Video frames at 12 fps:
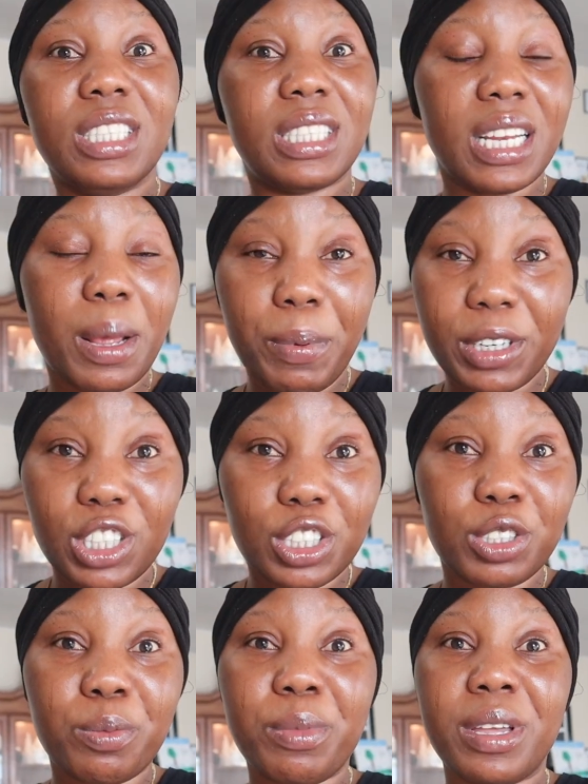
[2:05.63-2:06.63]
she sent a picture
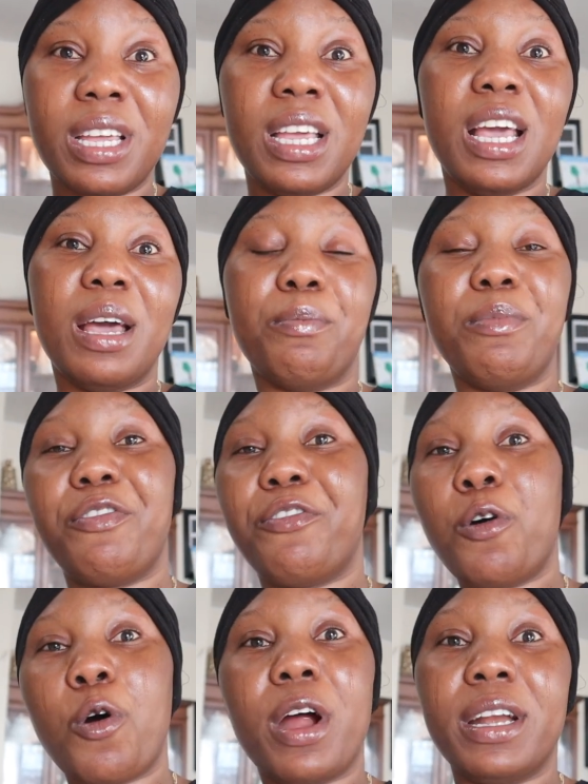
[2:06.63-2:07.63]
to me
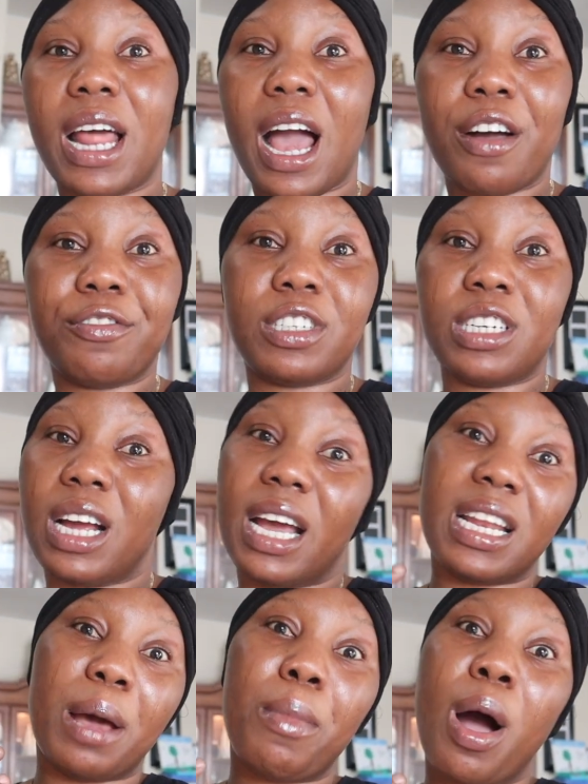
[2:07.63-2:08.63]
before and after
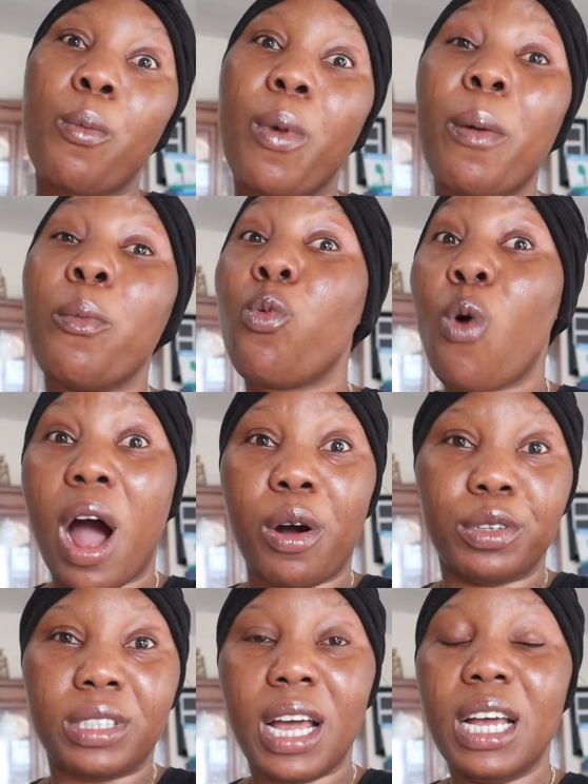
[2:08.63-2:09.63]
and i'm i'm, I'm
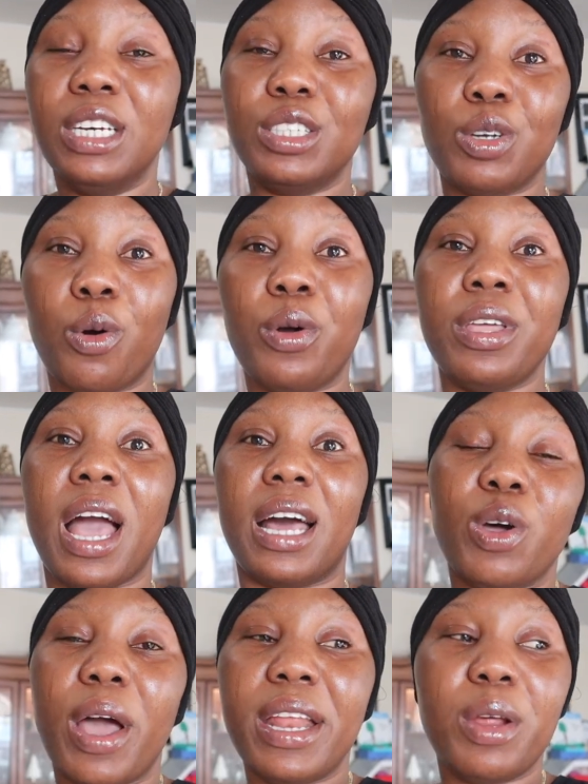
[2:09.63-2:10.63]
wowed so yeah
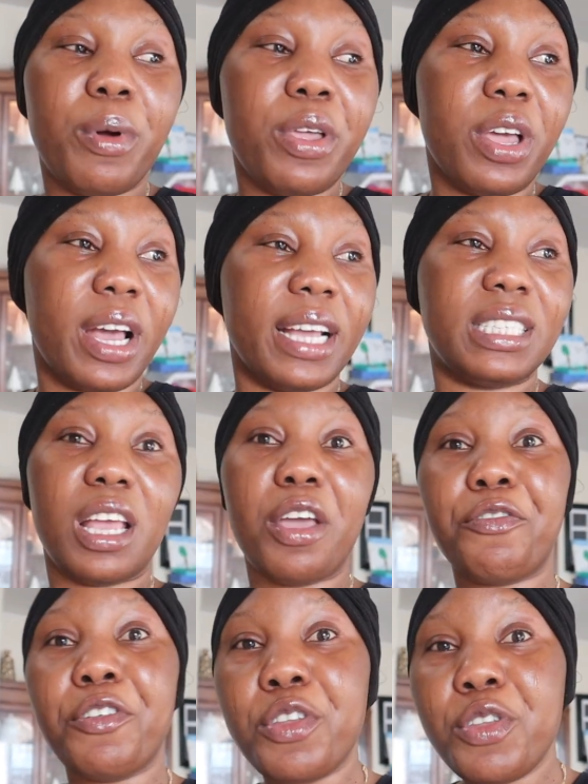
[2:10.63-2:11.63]
so anyway you guys
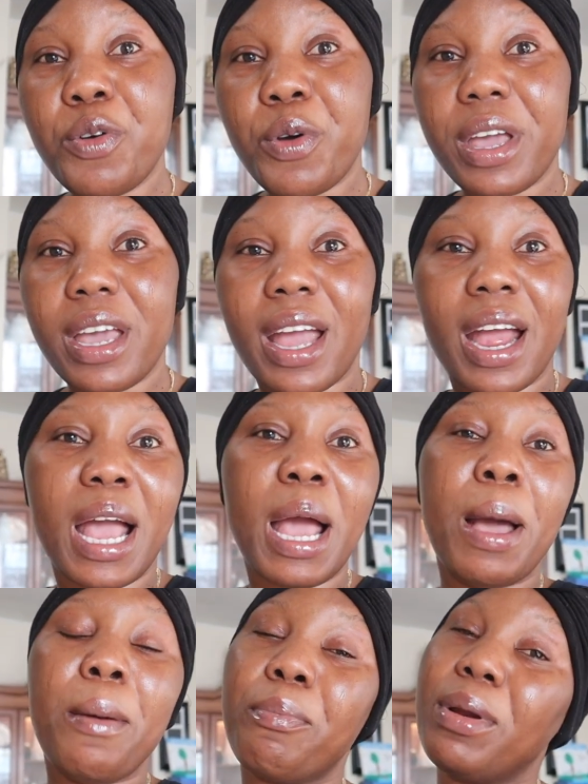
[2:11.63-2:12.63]
if you're new here
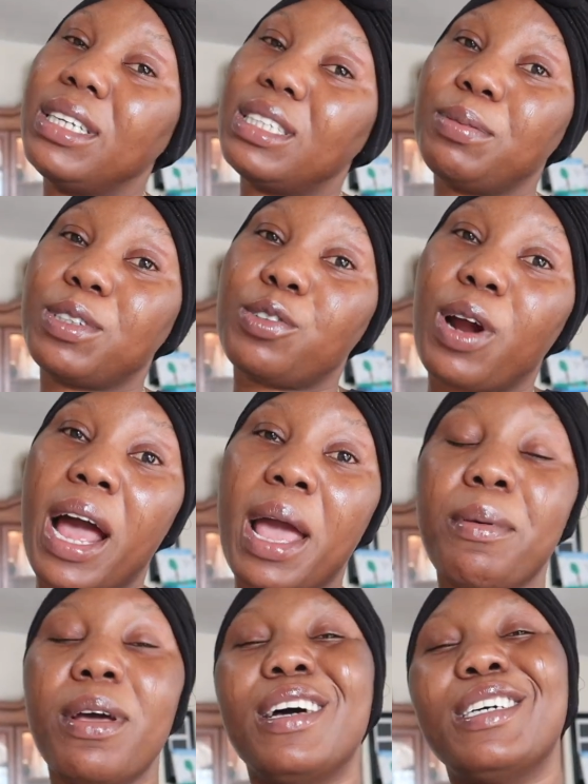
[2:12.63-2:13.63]
please
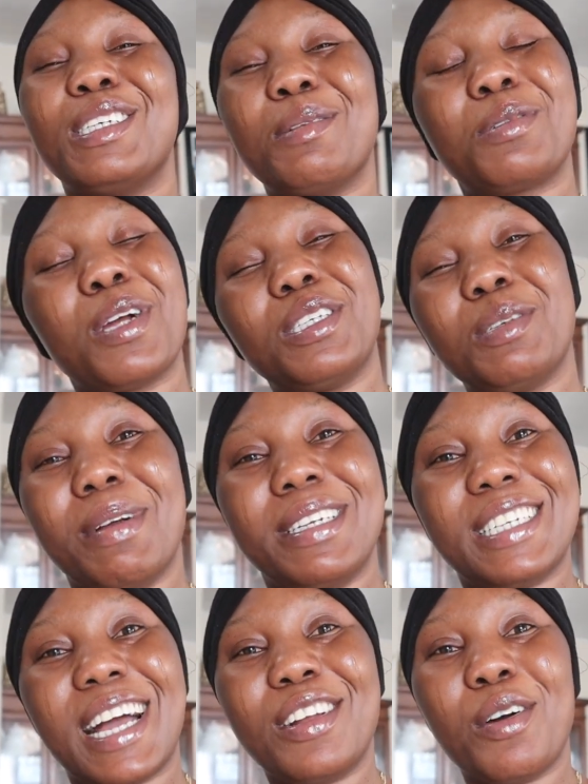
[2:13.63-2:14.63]
subscribe subscribe to my
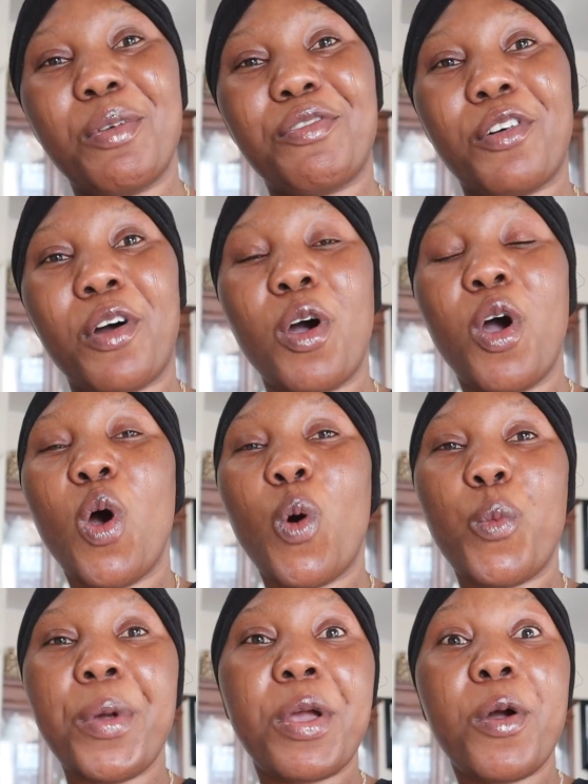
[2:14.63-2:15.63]
channel before
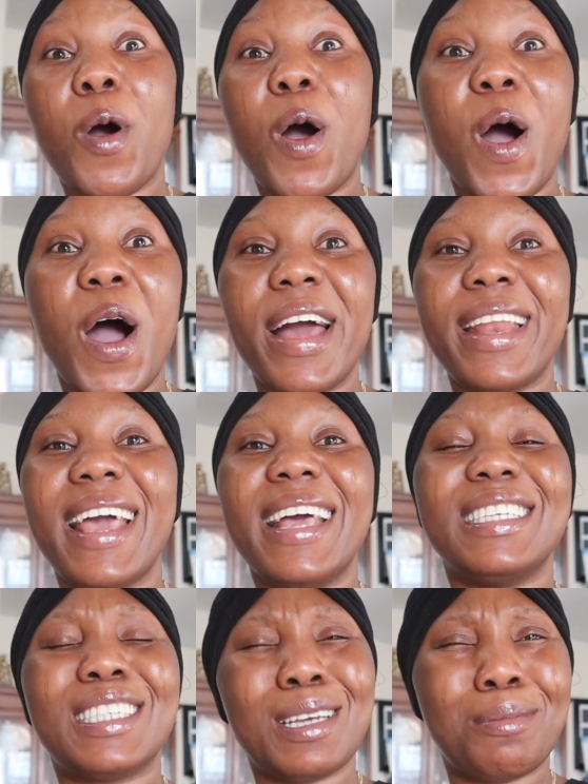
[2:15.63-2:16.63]
we go on
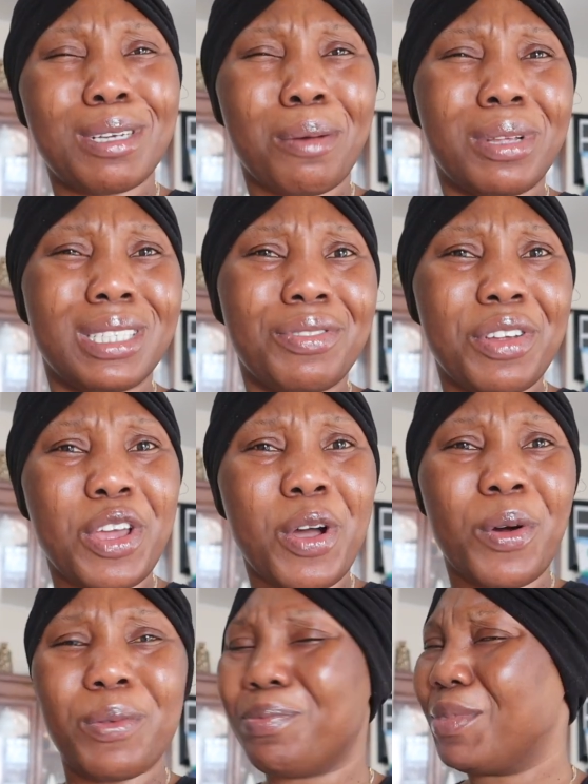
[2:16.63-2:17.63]
thumbs up this
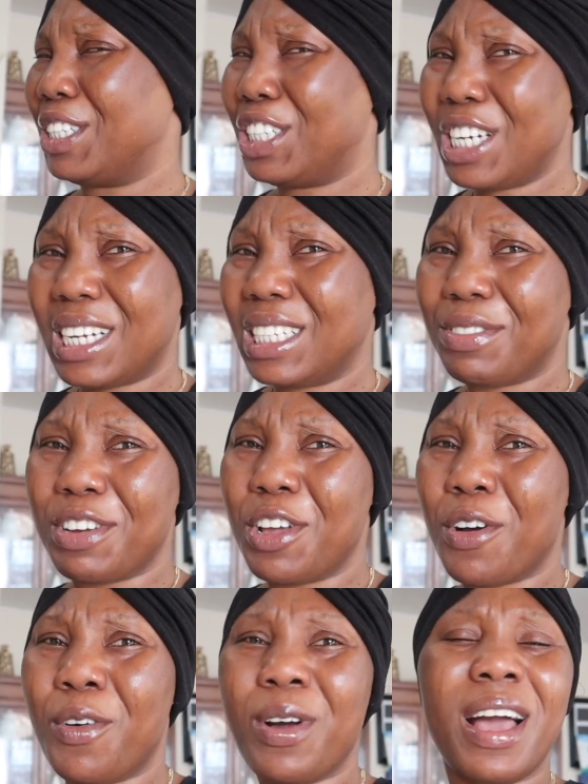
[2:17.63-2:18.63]
video share this
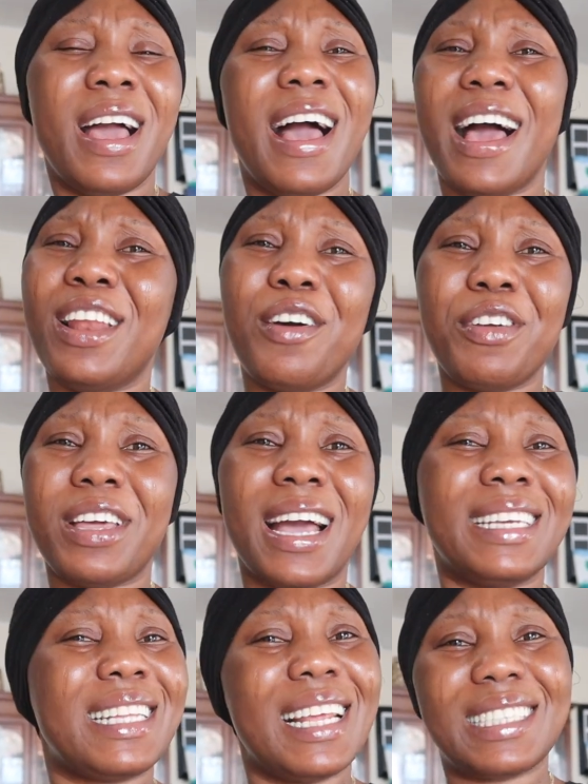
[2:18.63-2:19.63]
video i love you
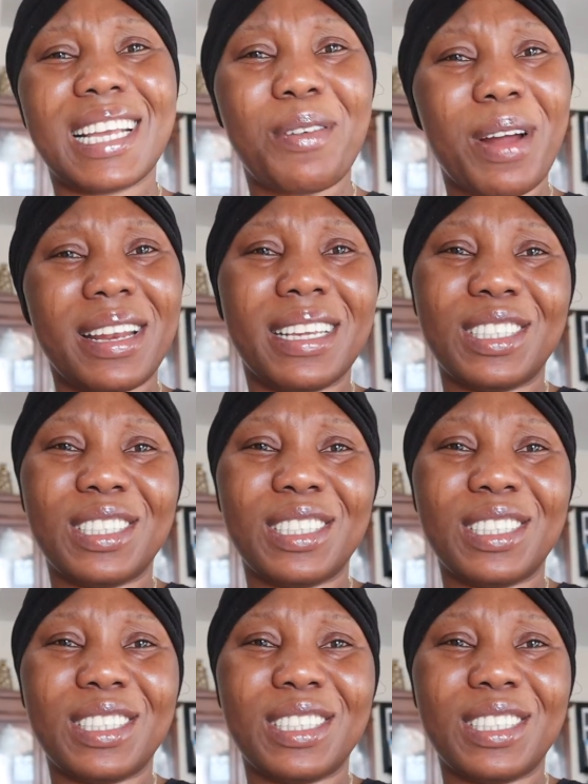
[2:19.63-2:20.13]
guys let's get right